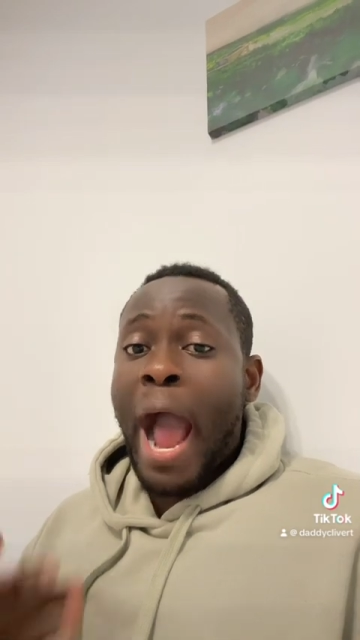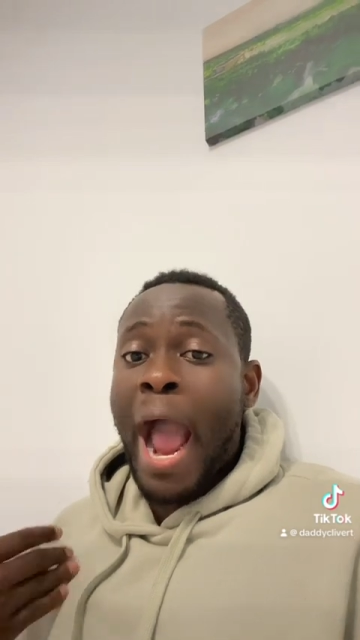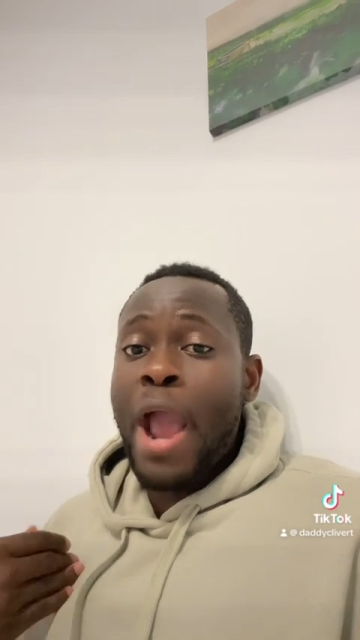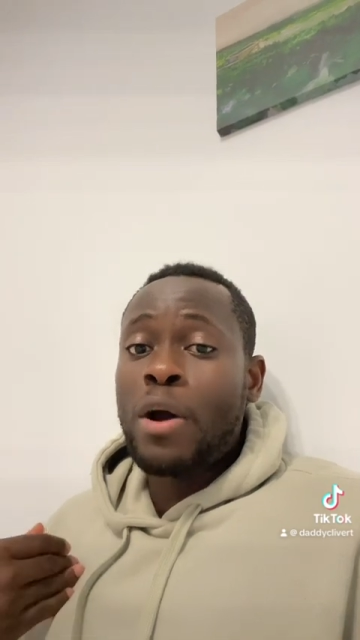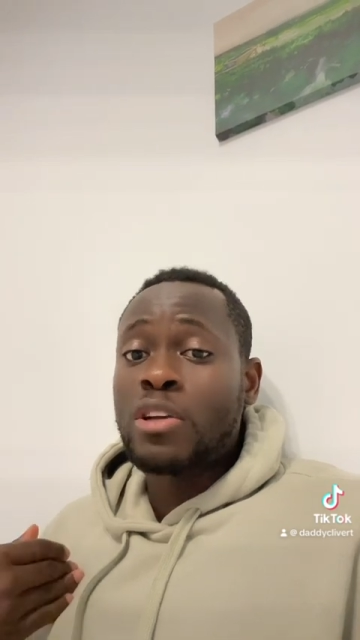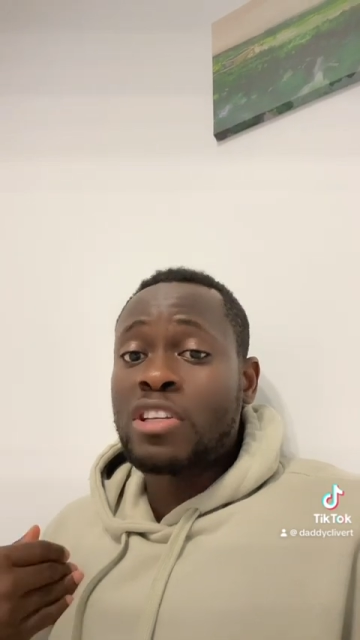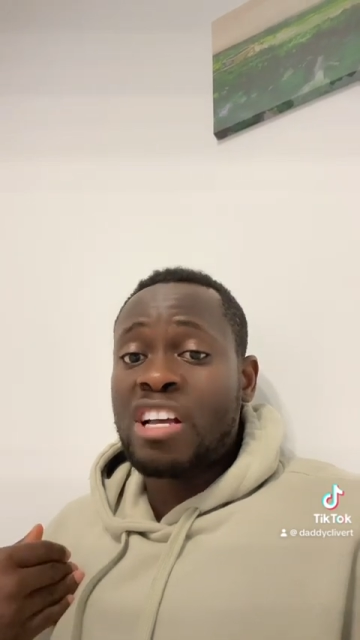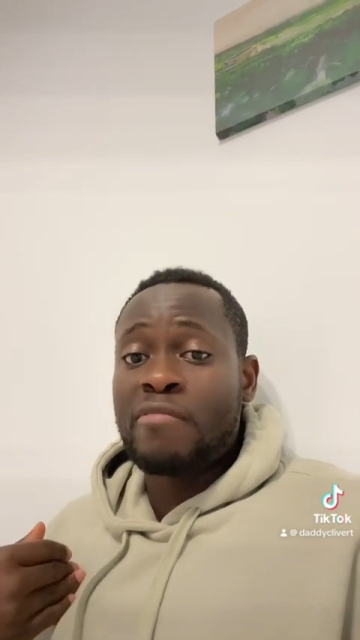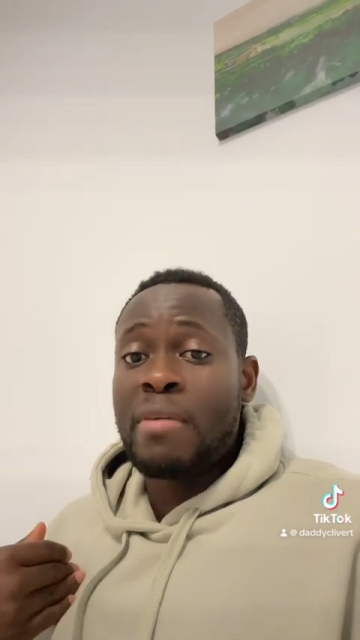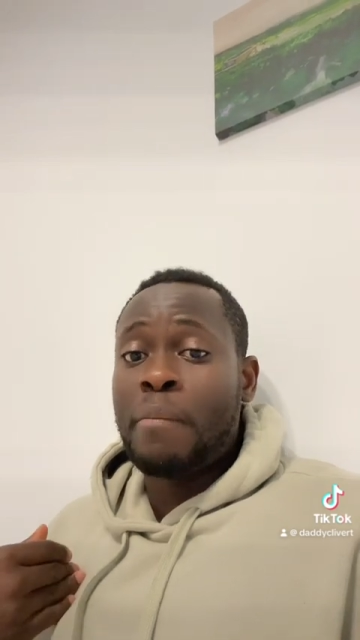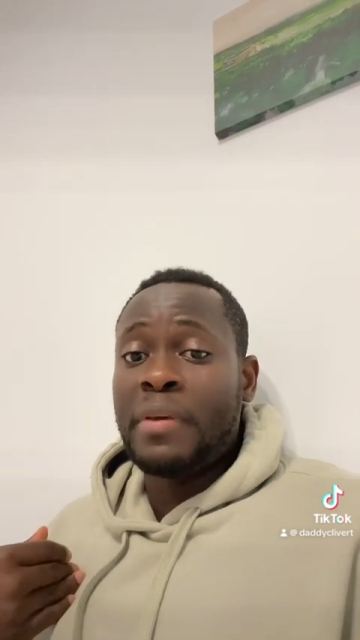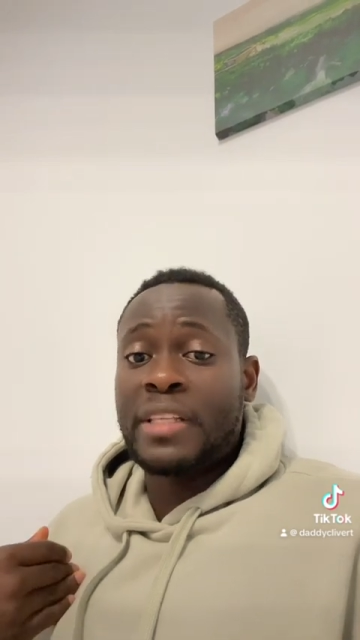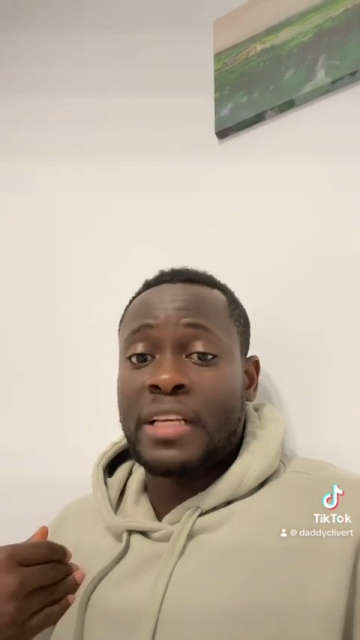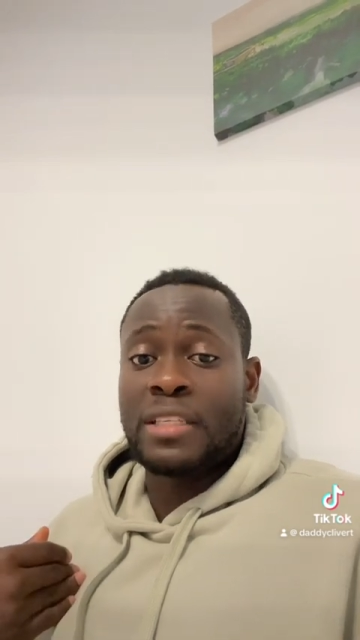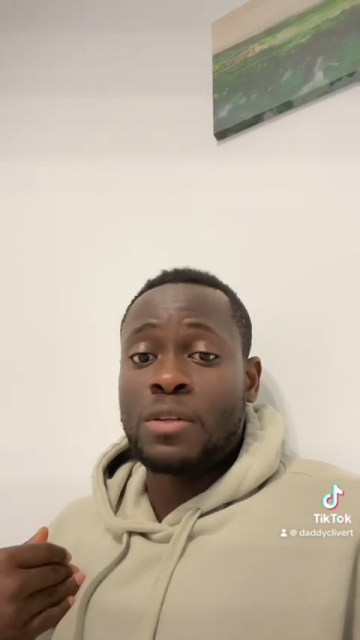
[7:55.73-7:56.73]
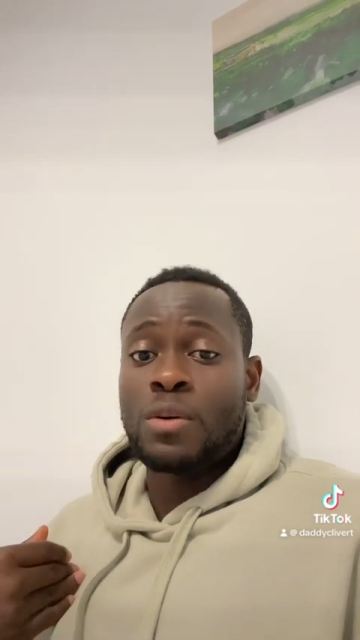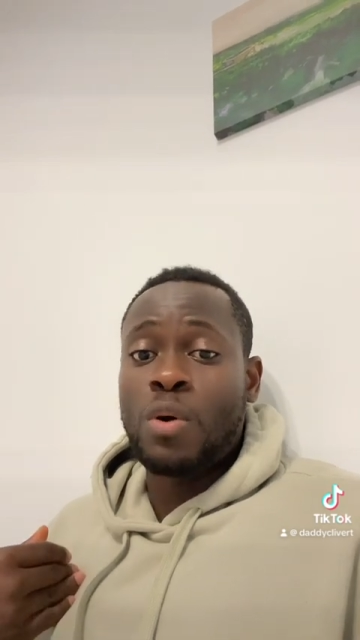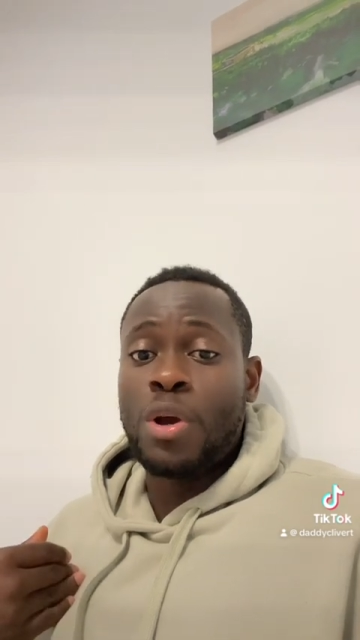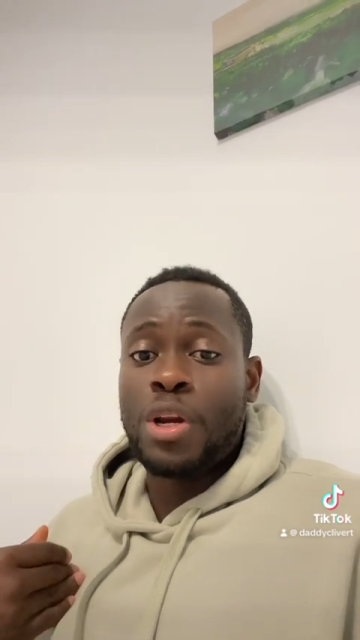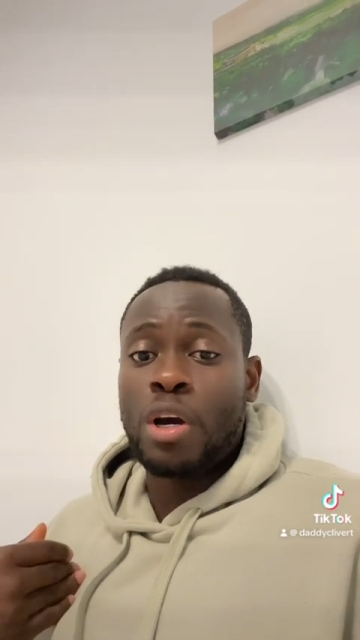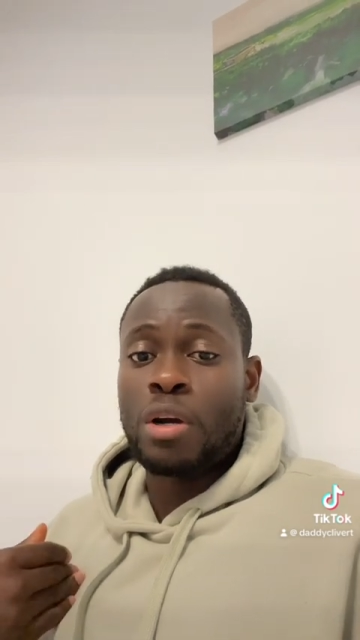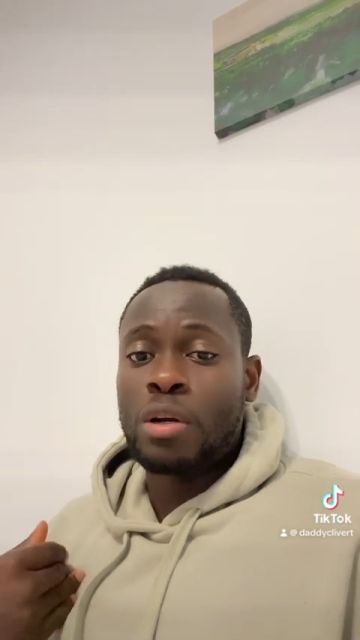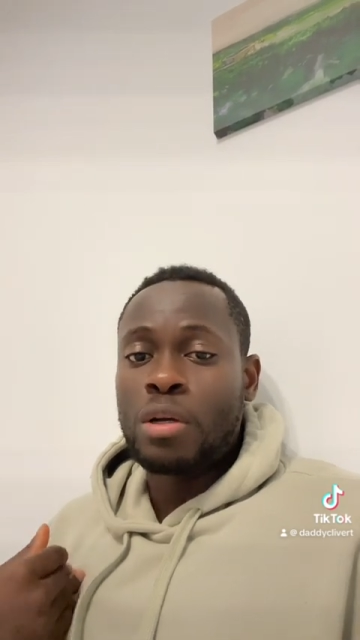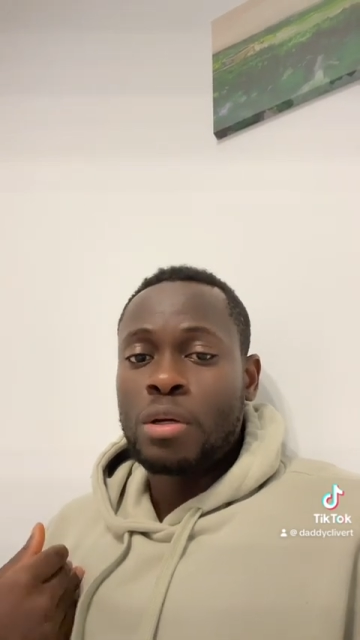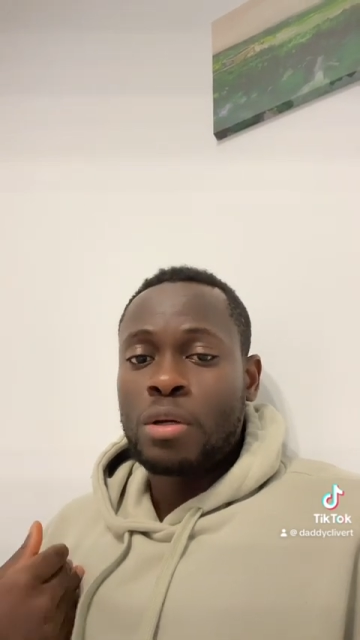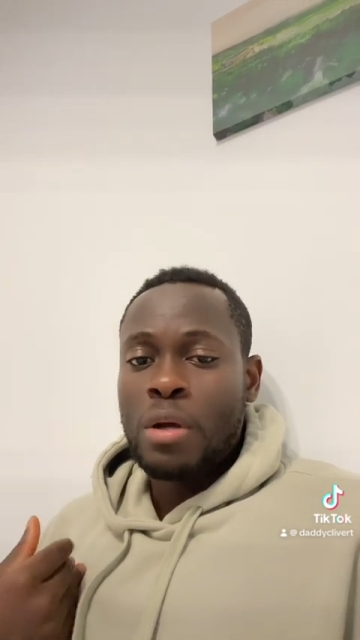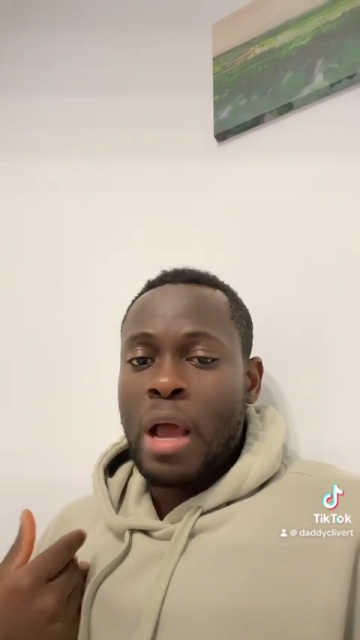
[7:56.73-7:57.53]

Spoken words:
I also have my businesses going on.